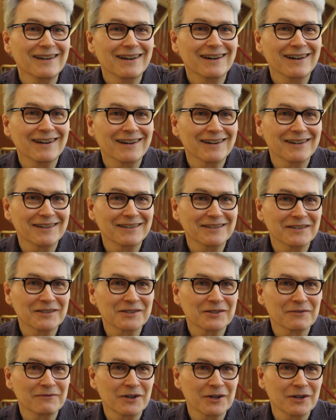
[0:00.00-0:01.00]

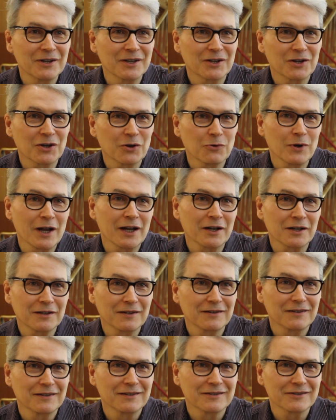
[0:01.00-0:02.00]
It's a very
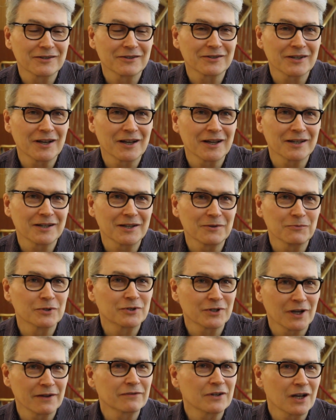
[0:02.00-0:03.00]
correct society,
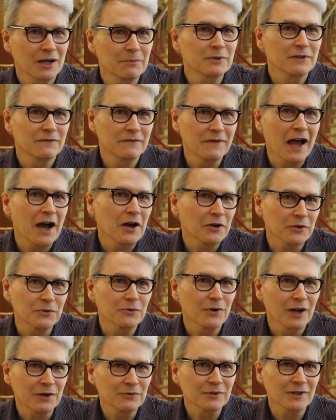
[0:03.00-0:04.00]
which I've come to
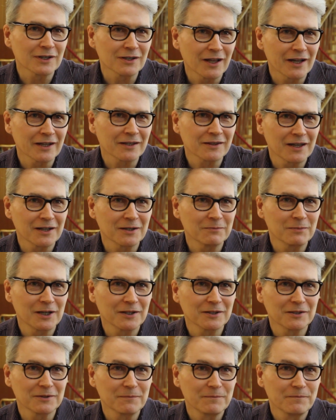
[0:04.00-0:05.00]
value. I really like that
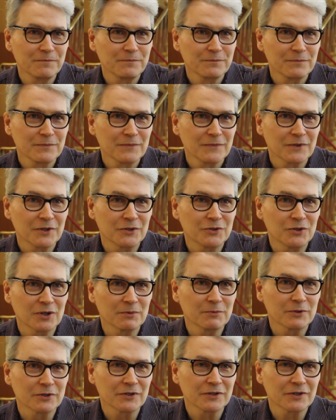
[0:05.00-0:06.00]
about the
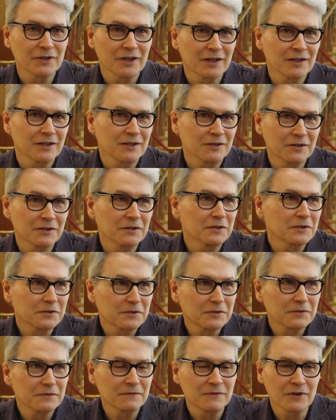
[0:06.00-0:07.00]
German society, that
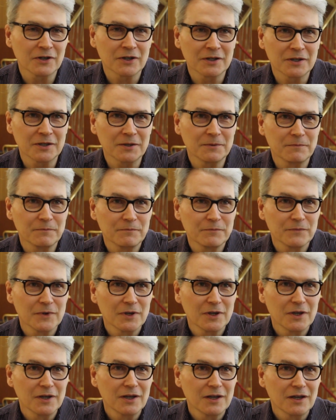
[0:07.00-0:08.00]
it's very
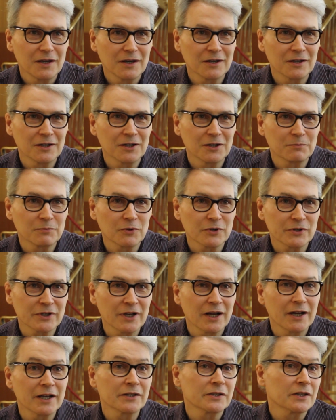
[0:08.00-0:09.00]

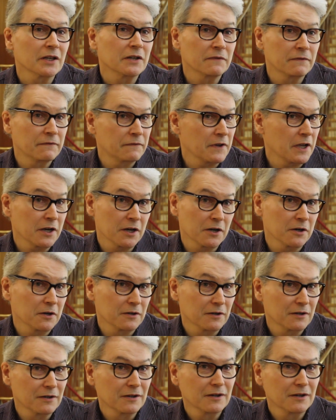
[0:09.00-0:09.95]
precise and fair,